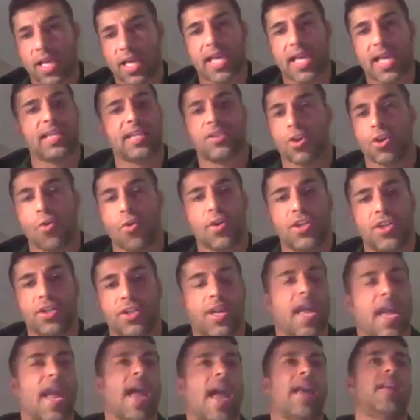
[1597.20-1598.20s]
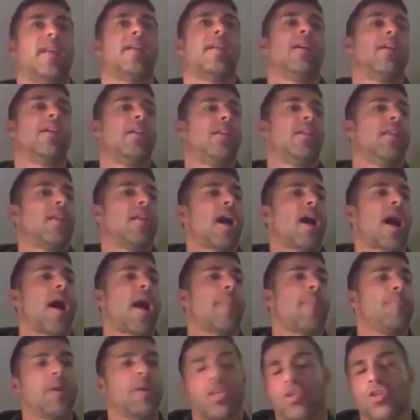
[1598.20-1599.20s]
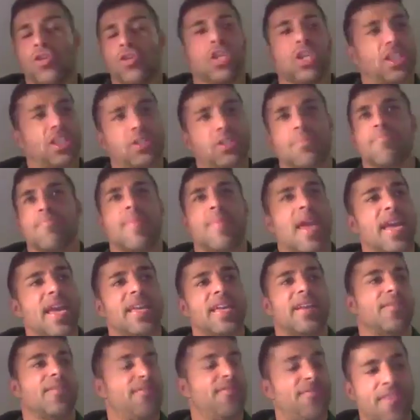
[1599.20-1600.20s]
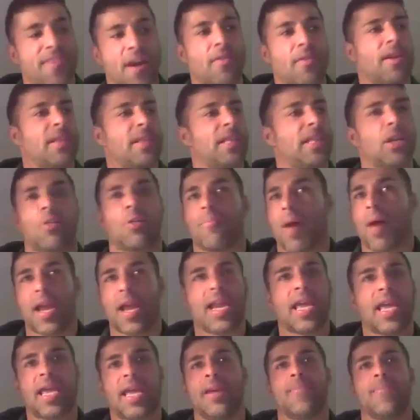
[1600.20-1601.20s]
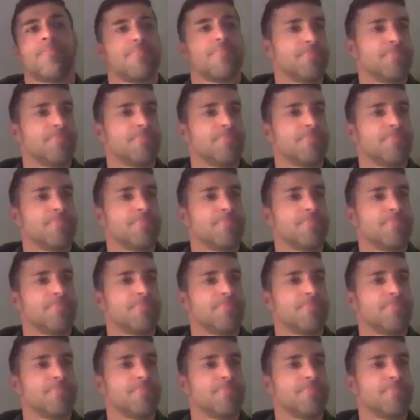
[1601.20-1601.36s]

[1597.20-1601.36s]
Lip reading: in and do what you can. But you just make very little money